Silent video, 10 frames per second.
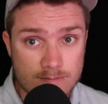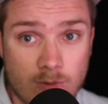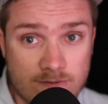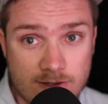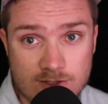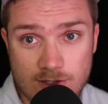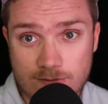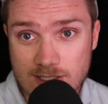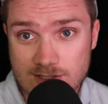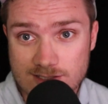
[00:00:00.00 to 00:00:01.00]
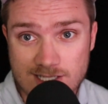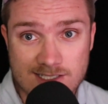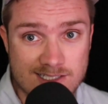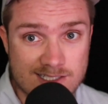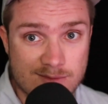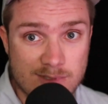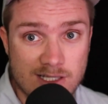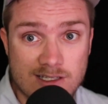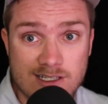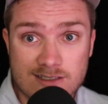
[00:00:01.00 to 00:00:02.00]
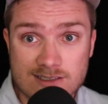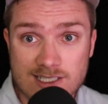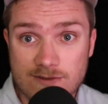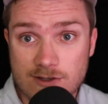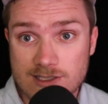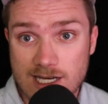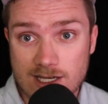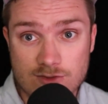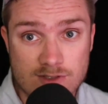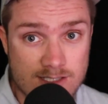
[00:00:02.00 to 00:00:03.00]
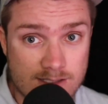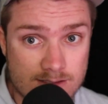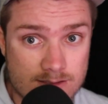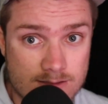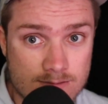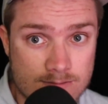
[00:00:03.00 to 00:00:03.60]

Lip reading: One feature of HSAs is the ability to save your tax receipts.